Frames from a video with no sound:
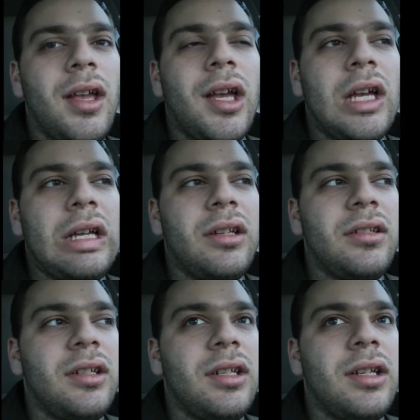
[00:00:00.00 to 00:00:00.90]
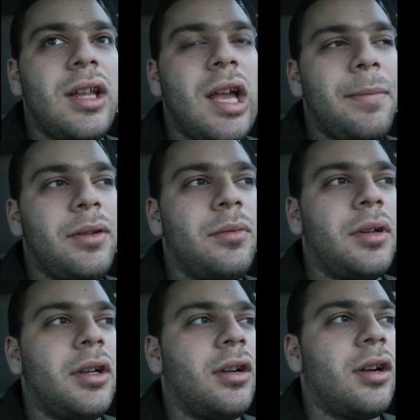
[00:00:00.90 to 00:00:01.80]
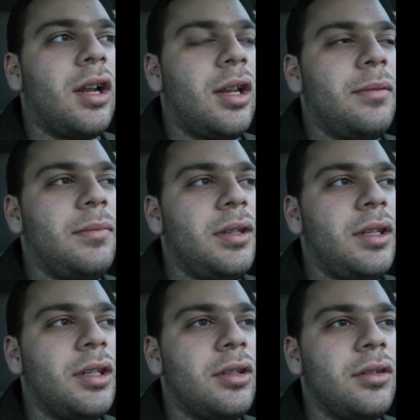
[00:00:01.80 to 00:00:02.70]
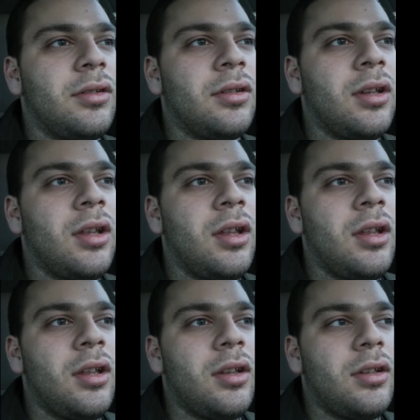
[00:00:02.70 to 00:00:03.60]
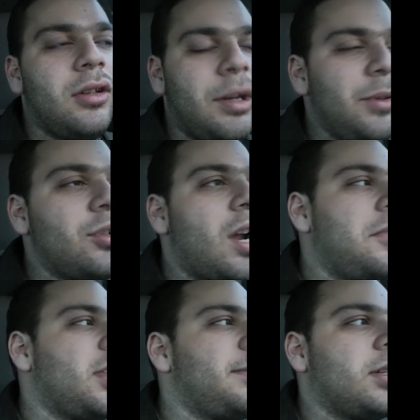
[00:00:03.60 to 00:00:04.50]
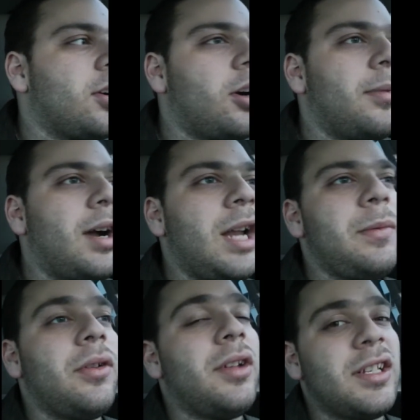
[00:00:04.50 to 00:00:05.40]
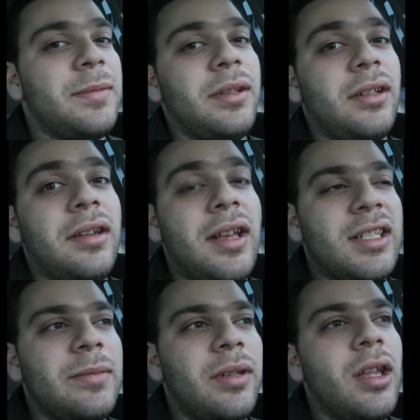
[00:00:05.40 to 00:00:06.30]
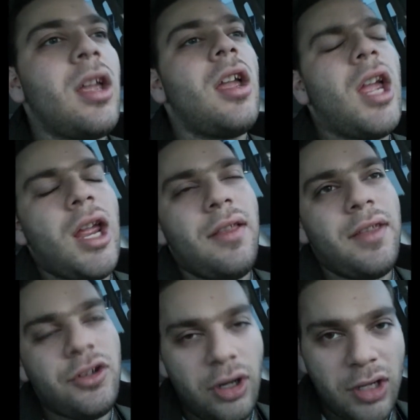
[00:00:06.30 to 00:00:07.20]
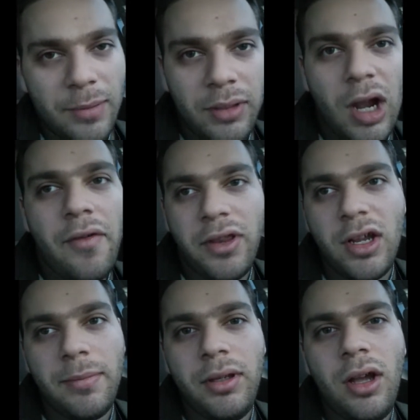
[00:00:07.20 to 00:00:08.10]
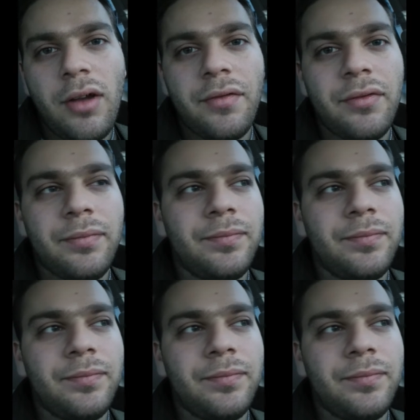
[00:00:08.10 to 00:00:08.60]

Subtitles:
And it happened where I'd be driving, and there'd be a car behind me or next to me, in the lane next to me, and they tried to cut me off, and they'd cut me off.